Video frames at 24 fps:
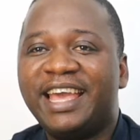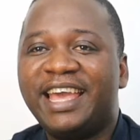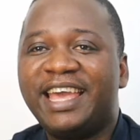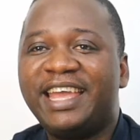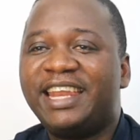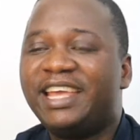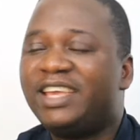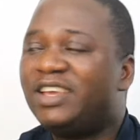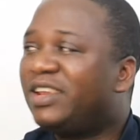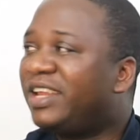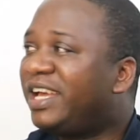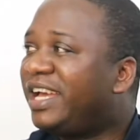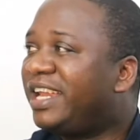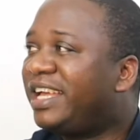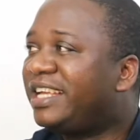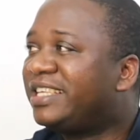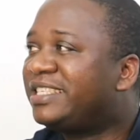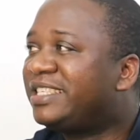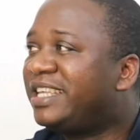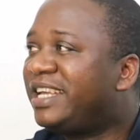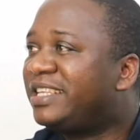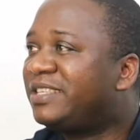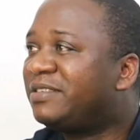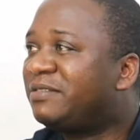In the United
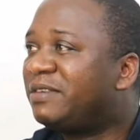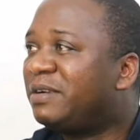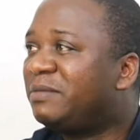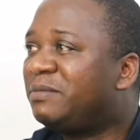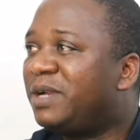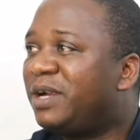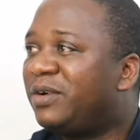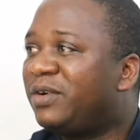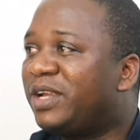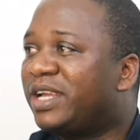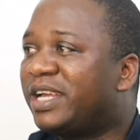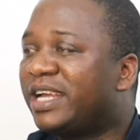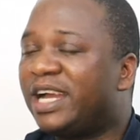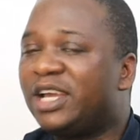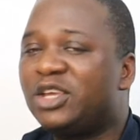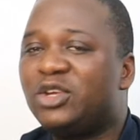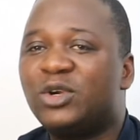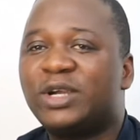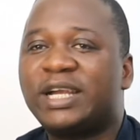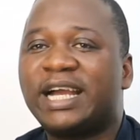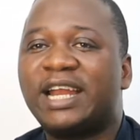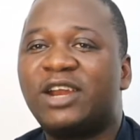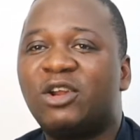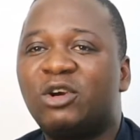States of America,
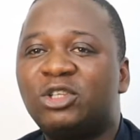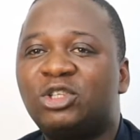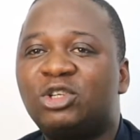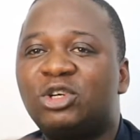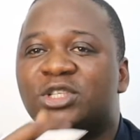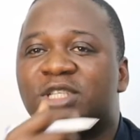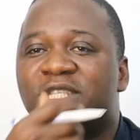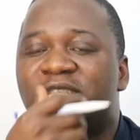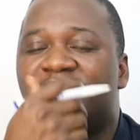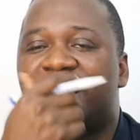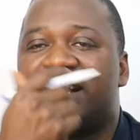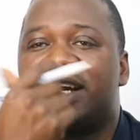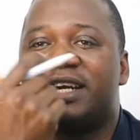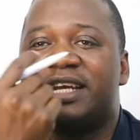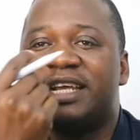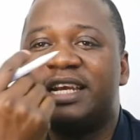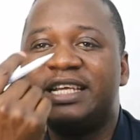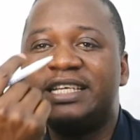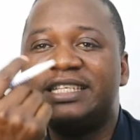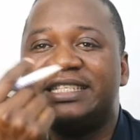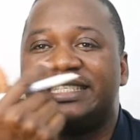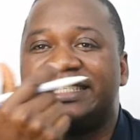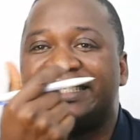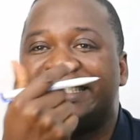you cannot just
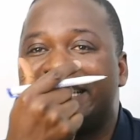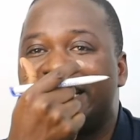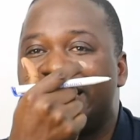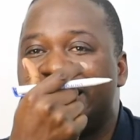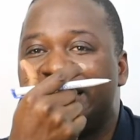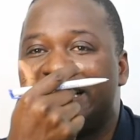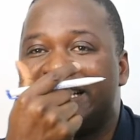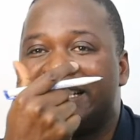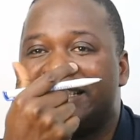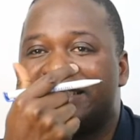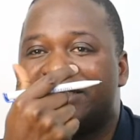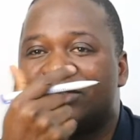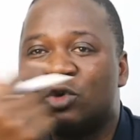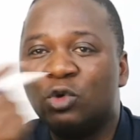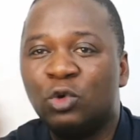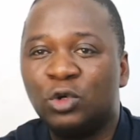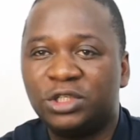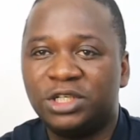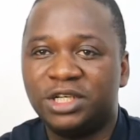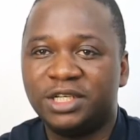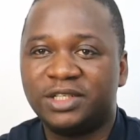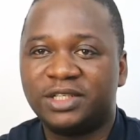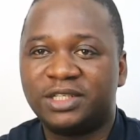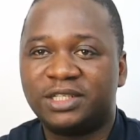ordinarily see
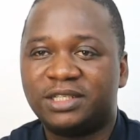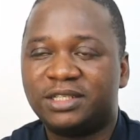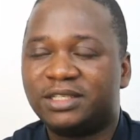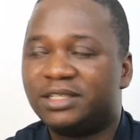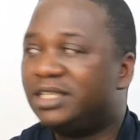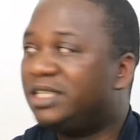soldiers.